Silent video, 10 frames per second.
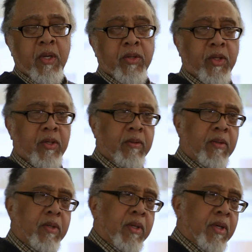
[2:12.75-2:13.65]
So
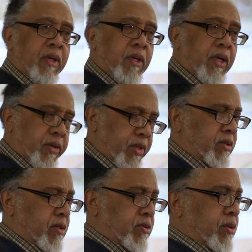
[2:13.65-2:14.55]
this
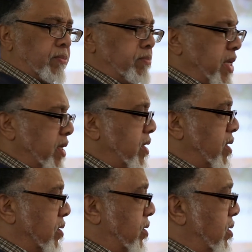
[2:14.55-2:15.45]
is a
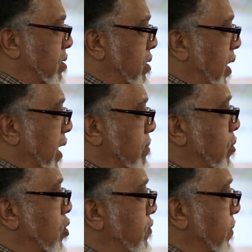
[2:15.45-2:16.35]
tremendous, like
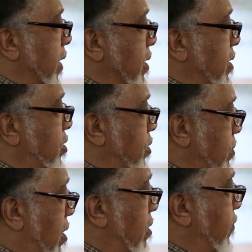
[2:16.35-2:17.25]
movement, small